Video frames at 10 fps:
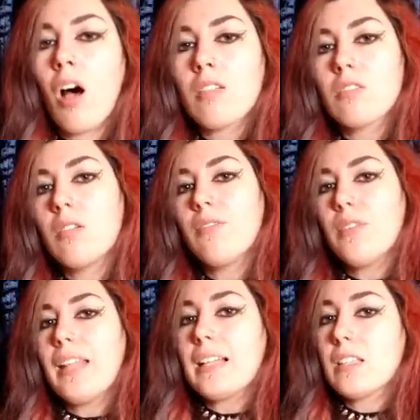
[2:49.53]
Also, if
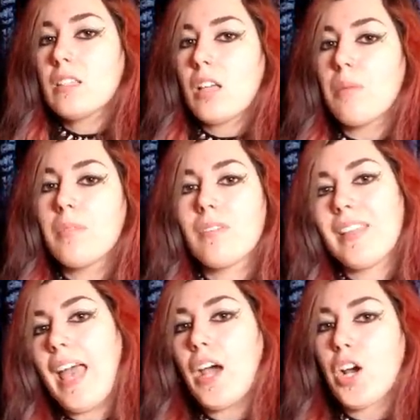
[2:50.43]
you let some of
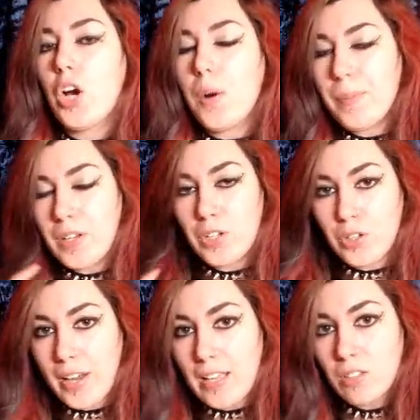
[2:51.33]
the air go up into
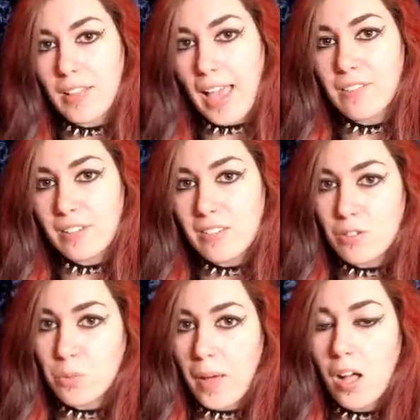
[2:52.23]
your nasal cavities
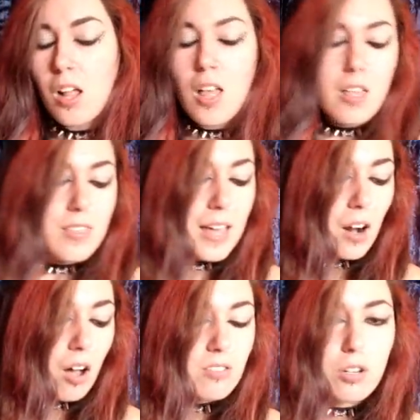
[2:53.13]
as well,
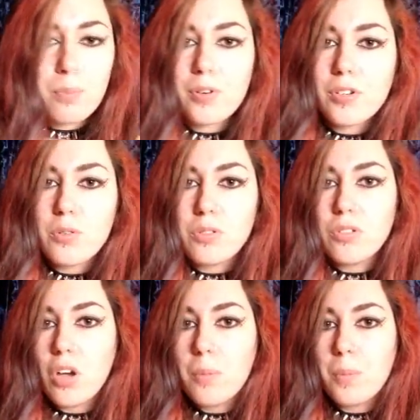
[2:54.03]
that also
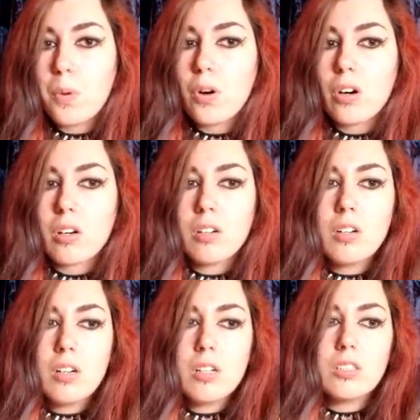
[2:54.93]
produces a more
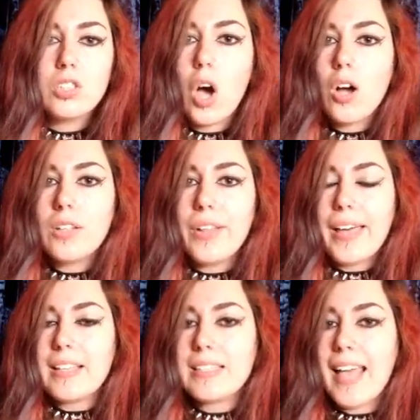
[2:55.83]

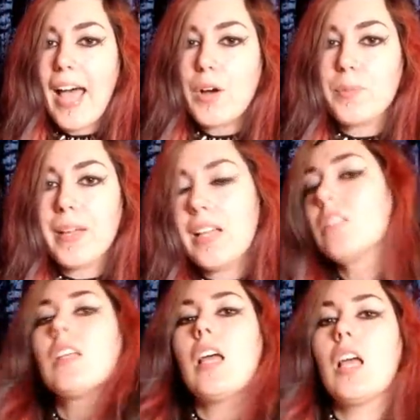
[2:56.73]
dog-like sound,
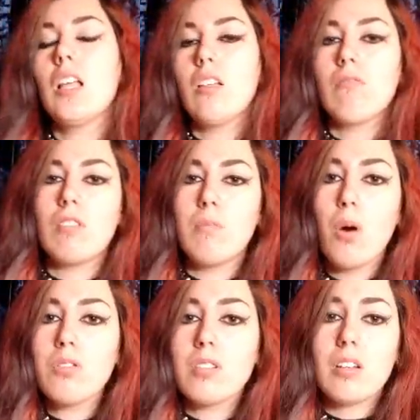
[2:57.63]
because
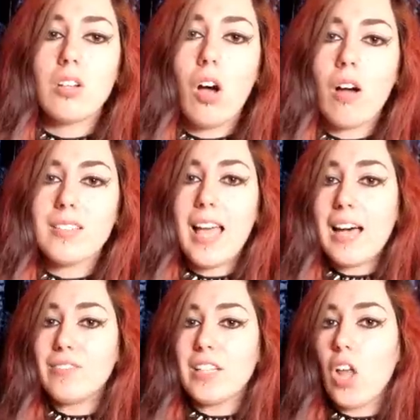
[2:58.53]
most dogs
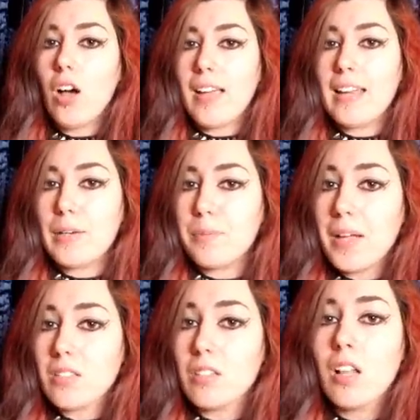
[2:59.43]
have an elongated
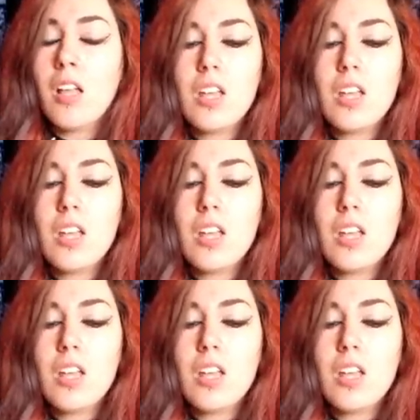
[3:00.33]
muzzle.